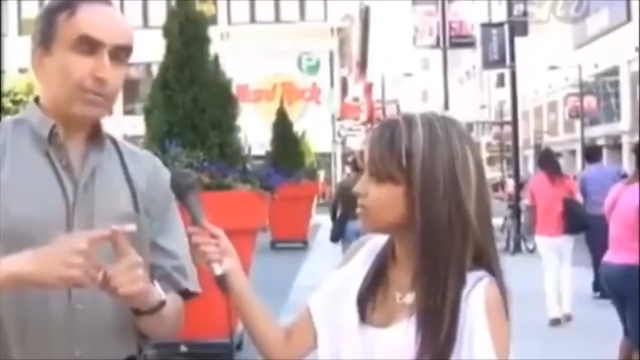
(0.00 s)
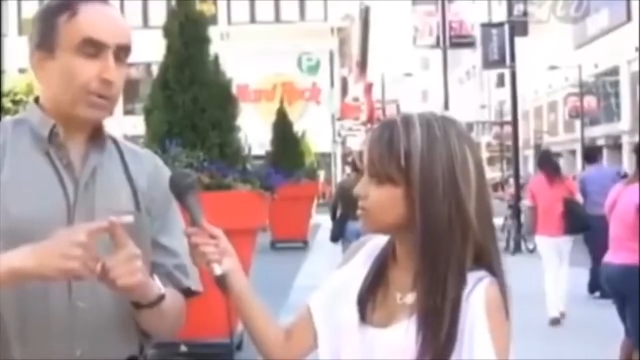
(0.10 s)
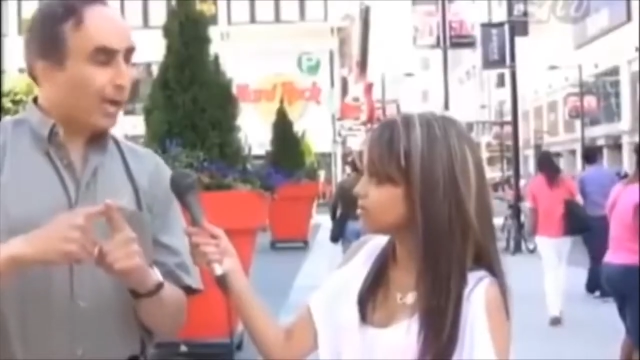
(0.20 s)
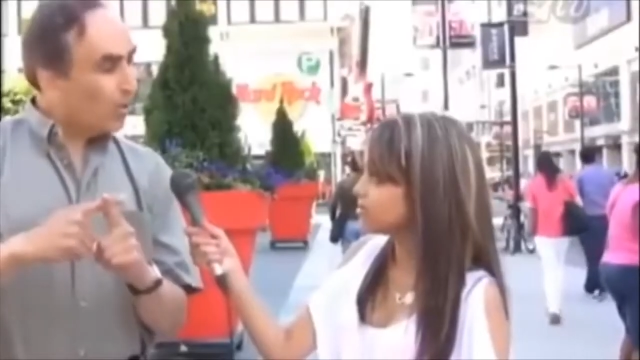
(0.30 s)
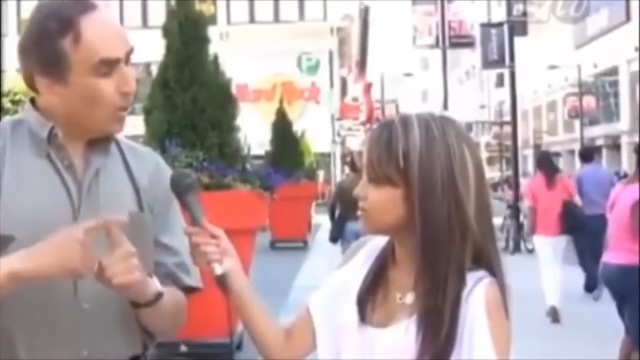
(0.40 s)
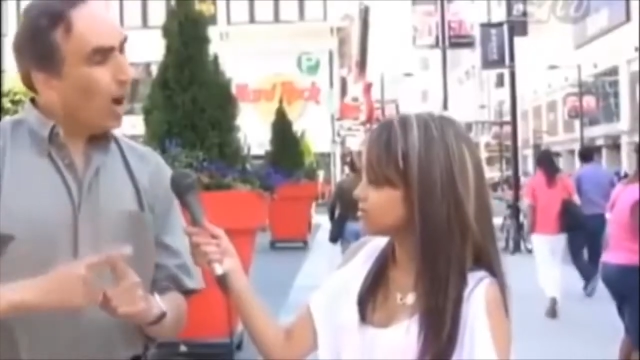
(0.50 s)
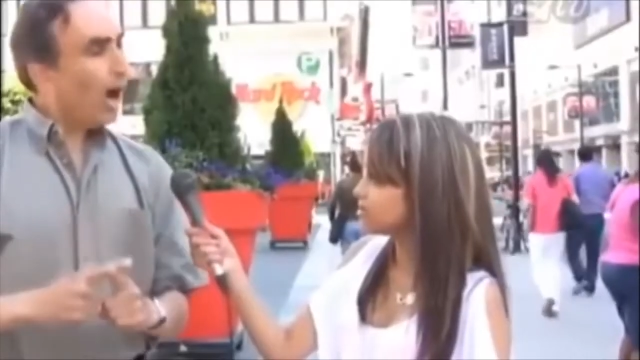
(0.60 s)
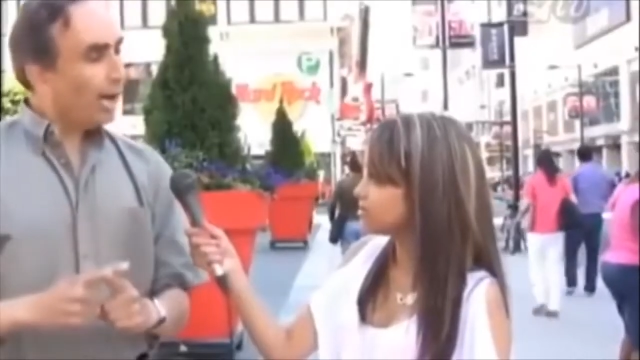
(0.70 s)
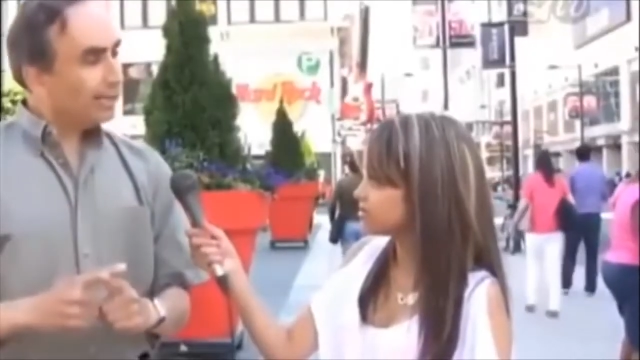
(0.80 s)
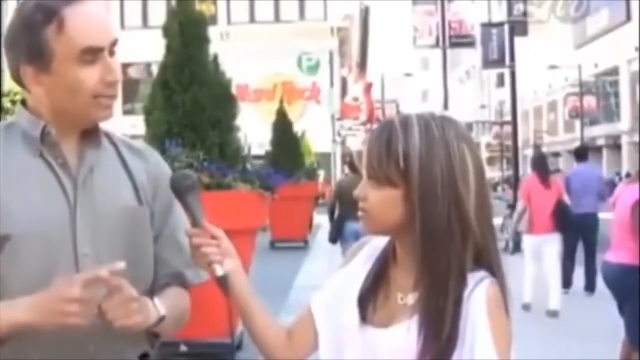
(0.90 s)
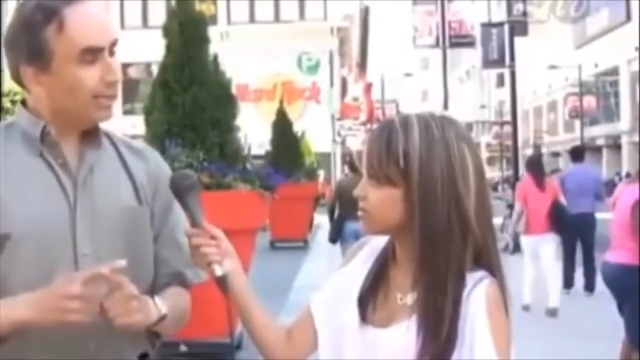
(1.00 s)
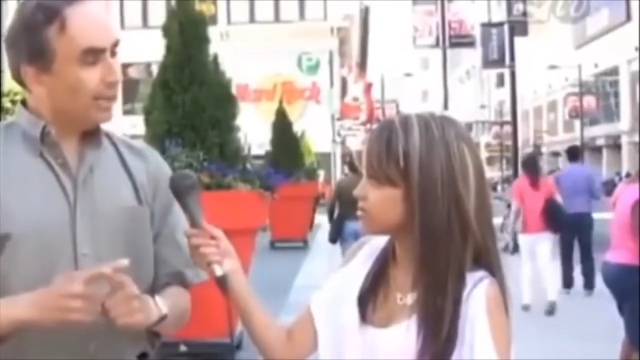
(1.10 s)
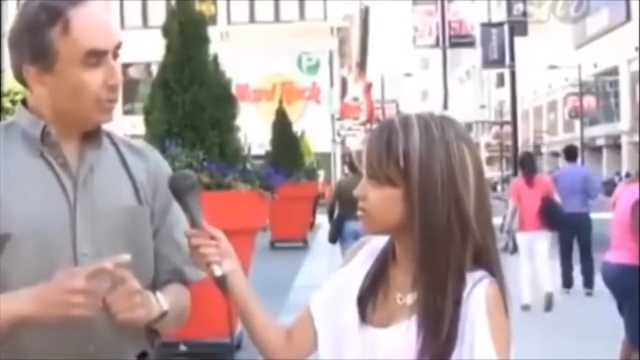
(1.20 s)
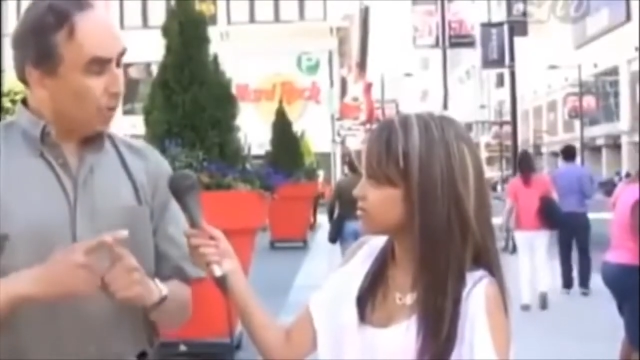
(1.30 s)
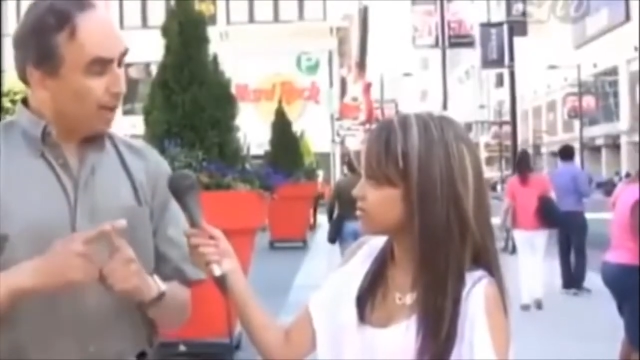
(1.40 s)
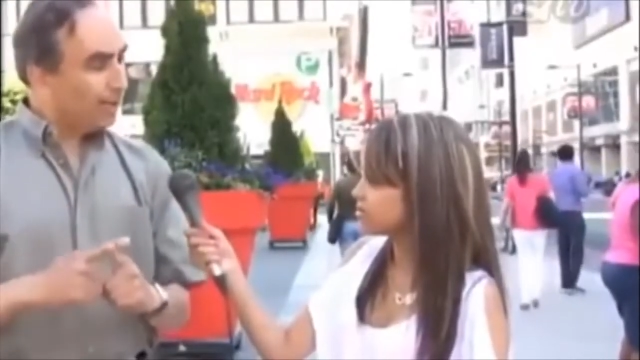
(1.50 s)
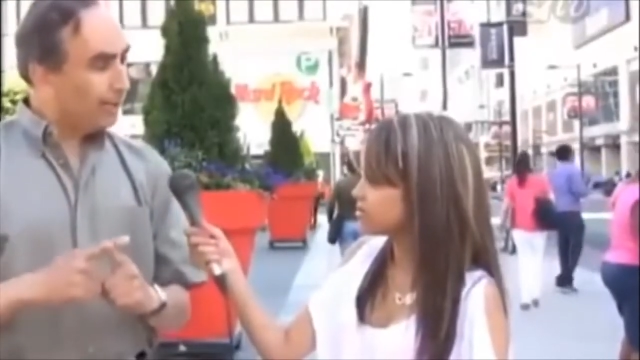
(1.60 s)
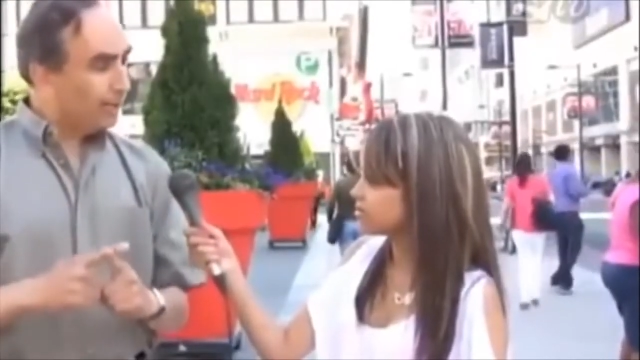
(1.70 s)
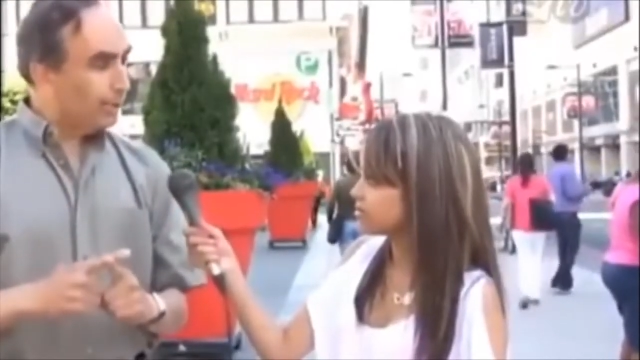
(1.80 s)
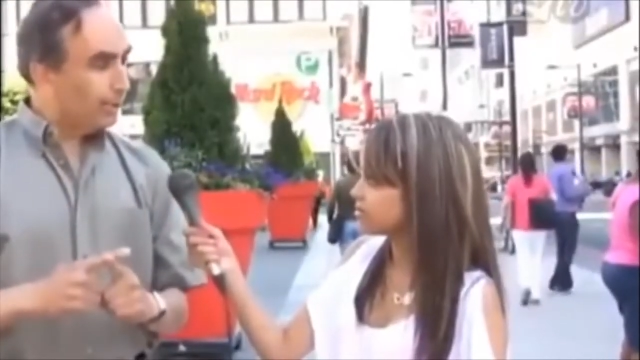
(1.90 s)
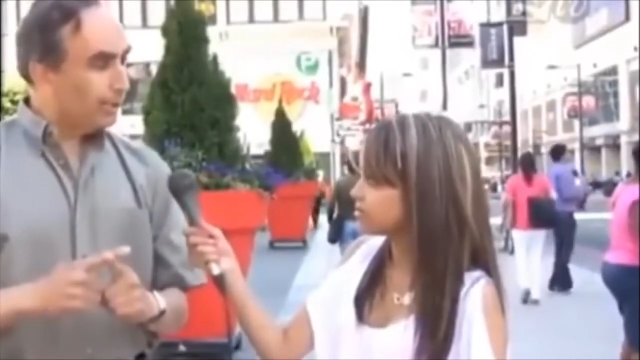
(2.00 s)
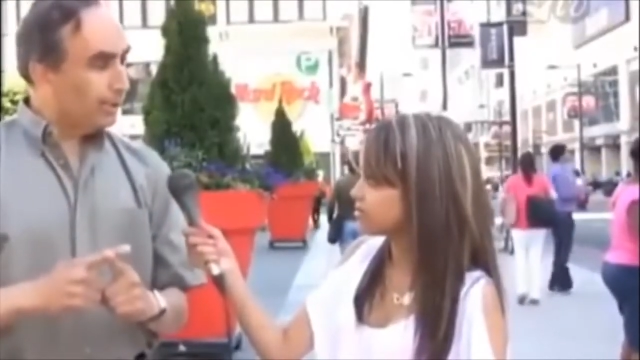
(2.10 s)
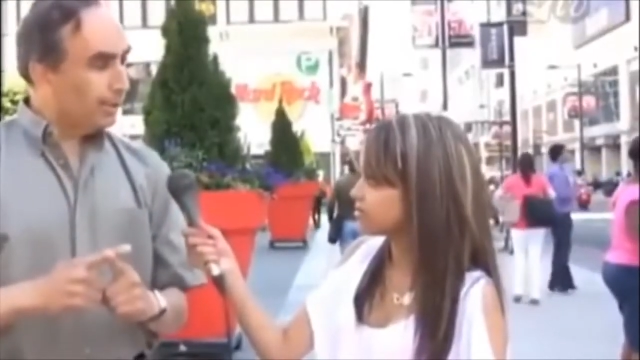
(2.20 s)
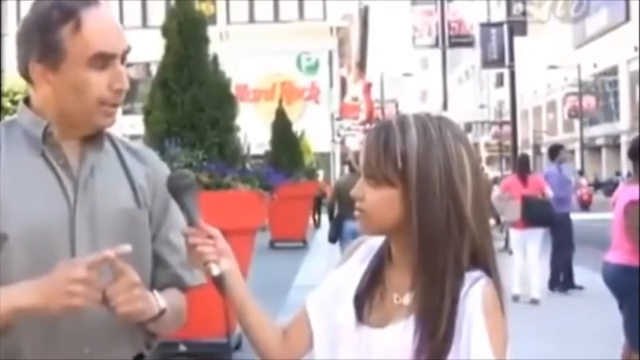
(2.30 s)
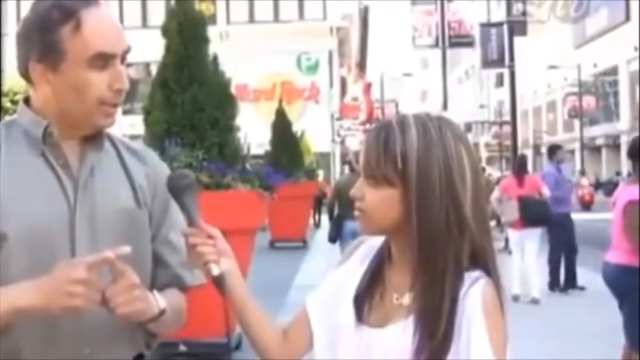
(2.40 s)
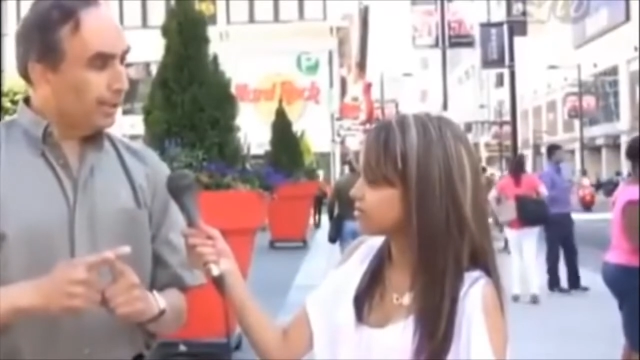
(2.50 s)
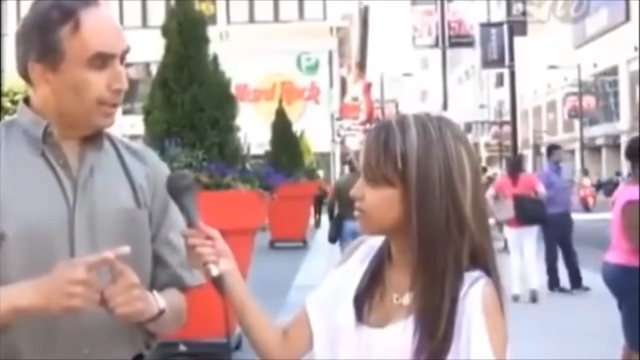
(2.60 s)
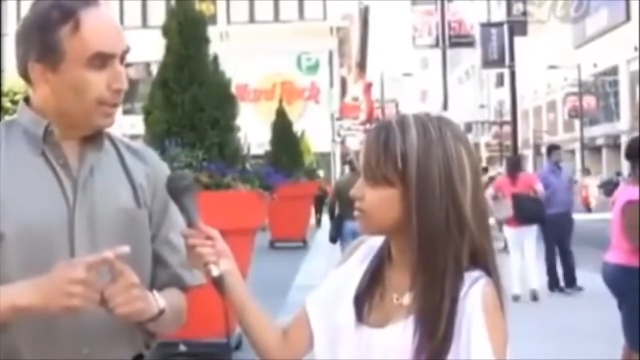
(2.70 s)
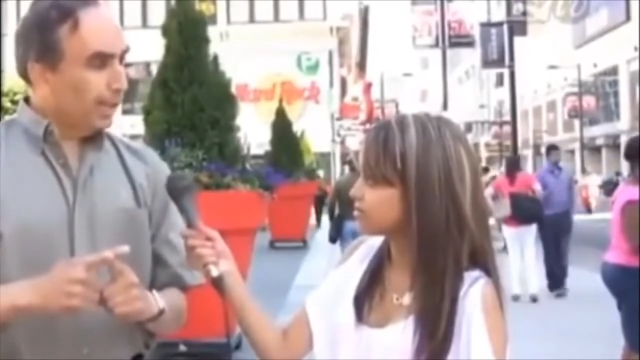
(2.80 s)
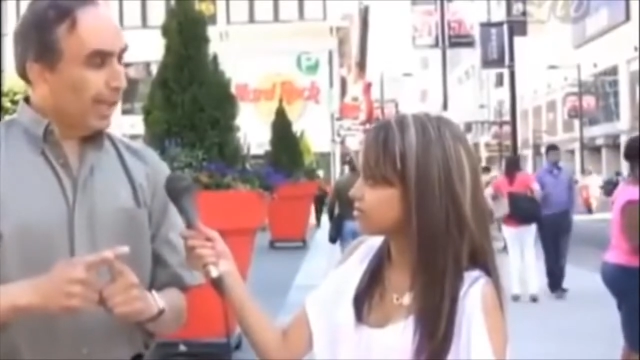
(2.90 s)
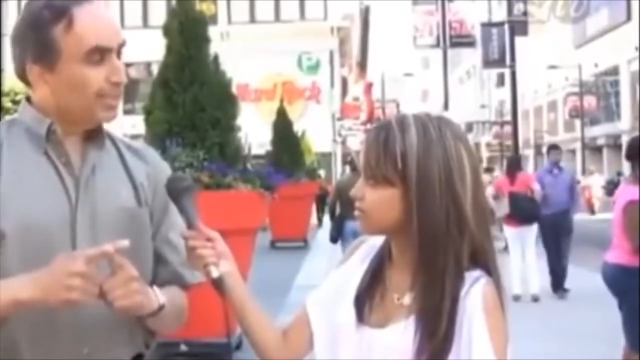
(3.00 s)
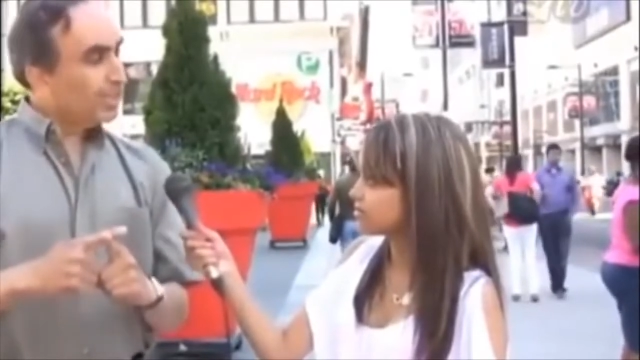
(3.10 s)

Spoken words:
when I walked in Waterloo and